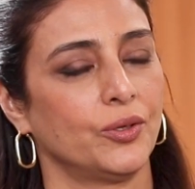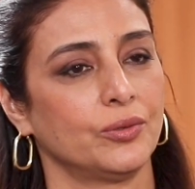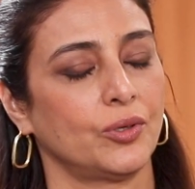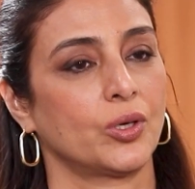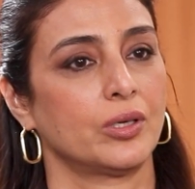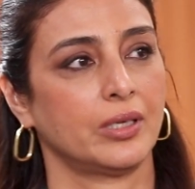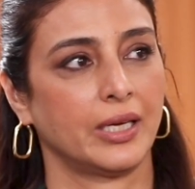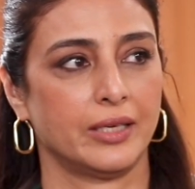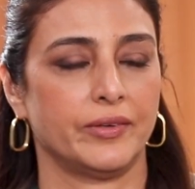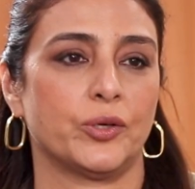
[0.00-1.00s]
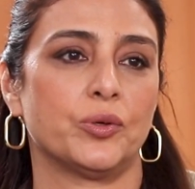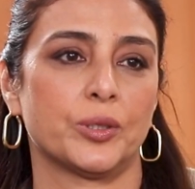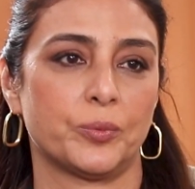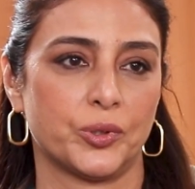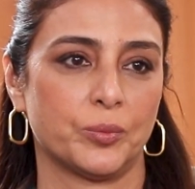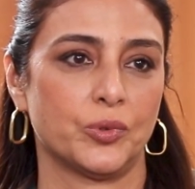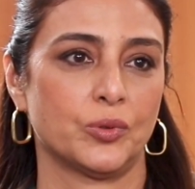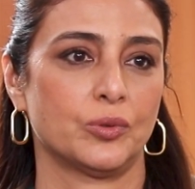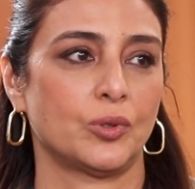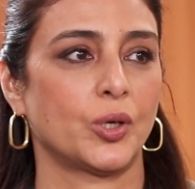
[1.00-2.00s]
know, or an Alavai Kunta
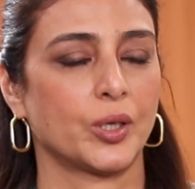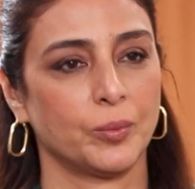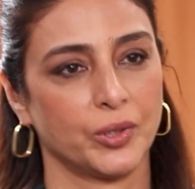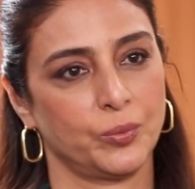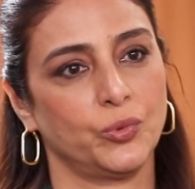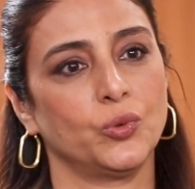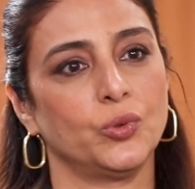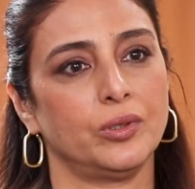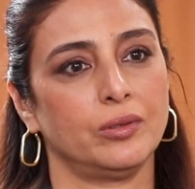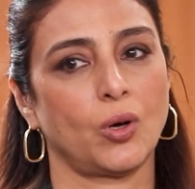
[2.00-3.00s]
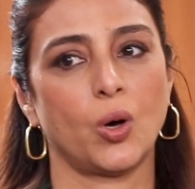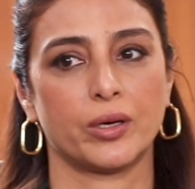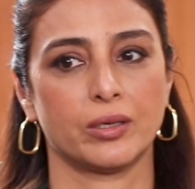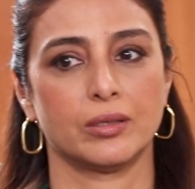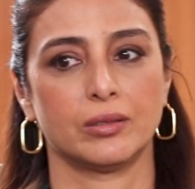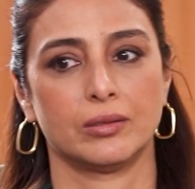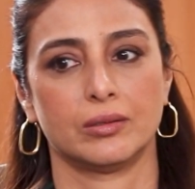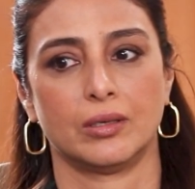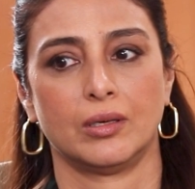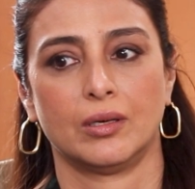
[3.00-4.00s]
Puramulu, or a Maqbool, or
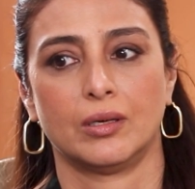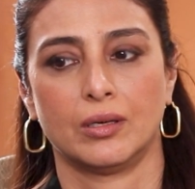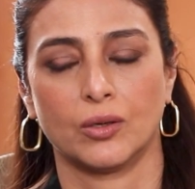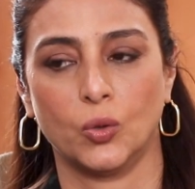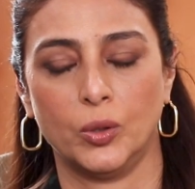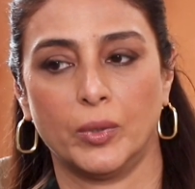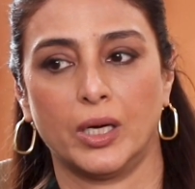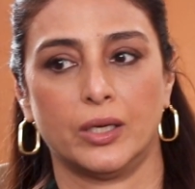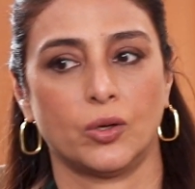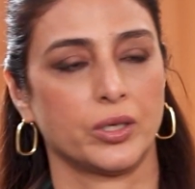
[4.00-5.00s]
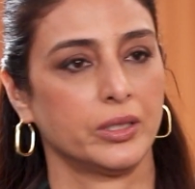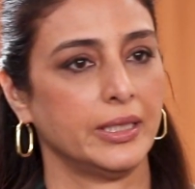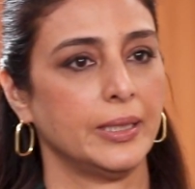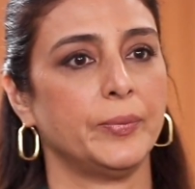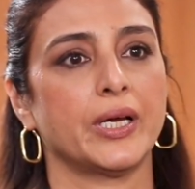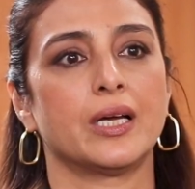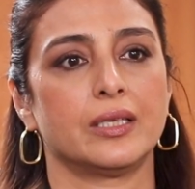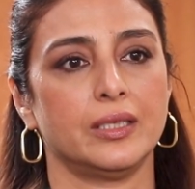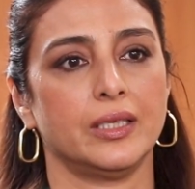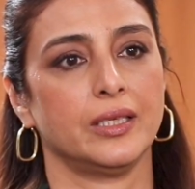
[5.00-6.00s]
a Golmaal, or a De De Pyar
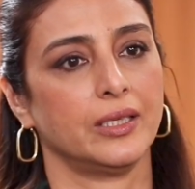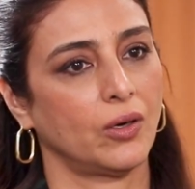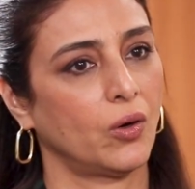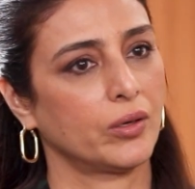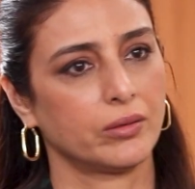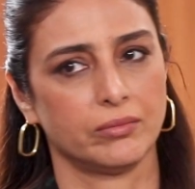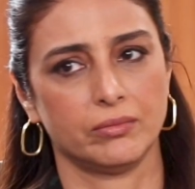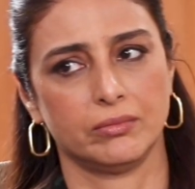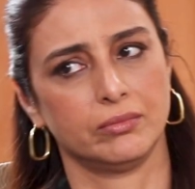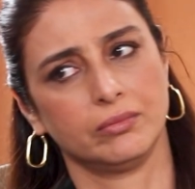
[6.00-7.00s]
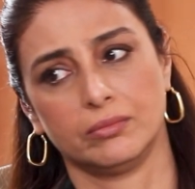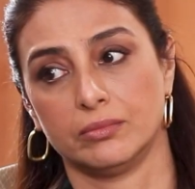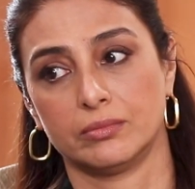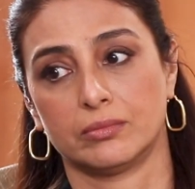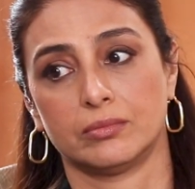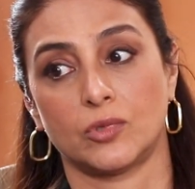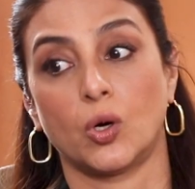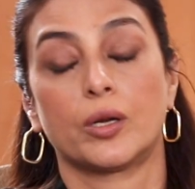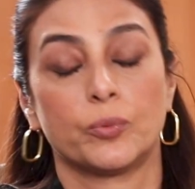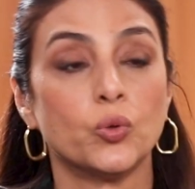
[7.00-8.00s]
De, or
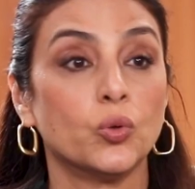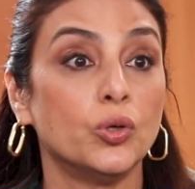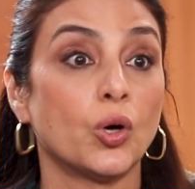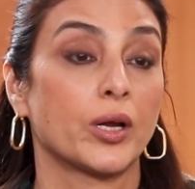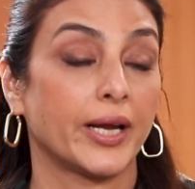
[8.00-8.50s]
Bhool, or